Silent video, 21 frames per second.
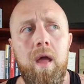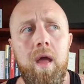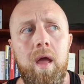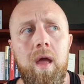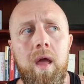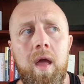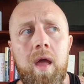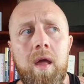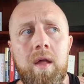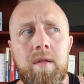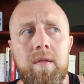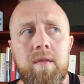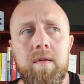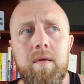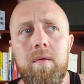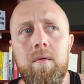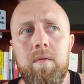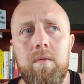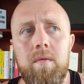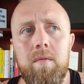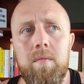And,
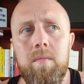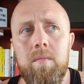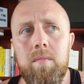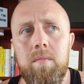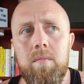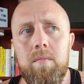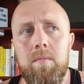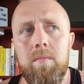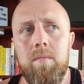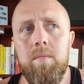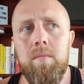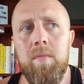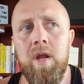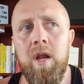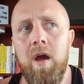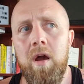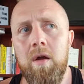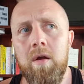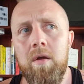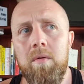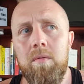you
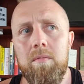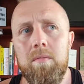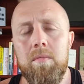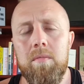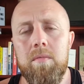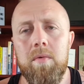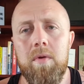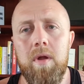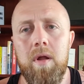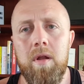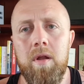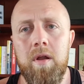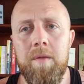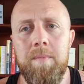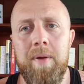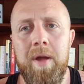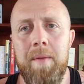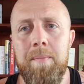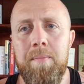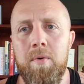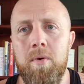know, a lot of
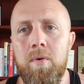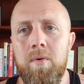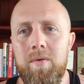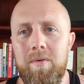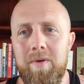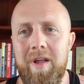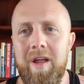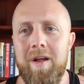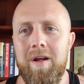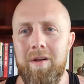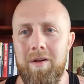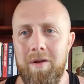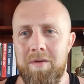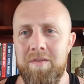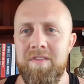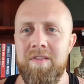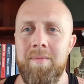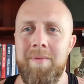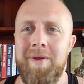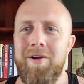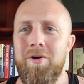people that are
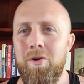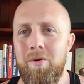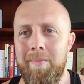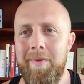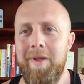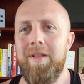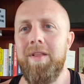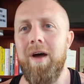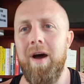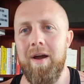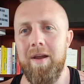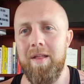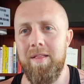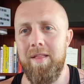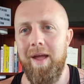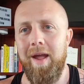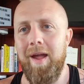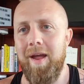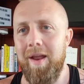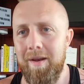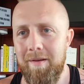close to me call me Data
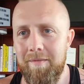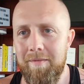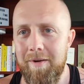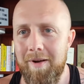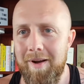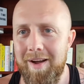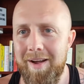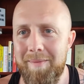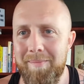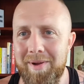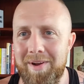Dan, right?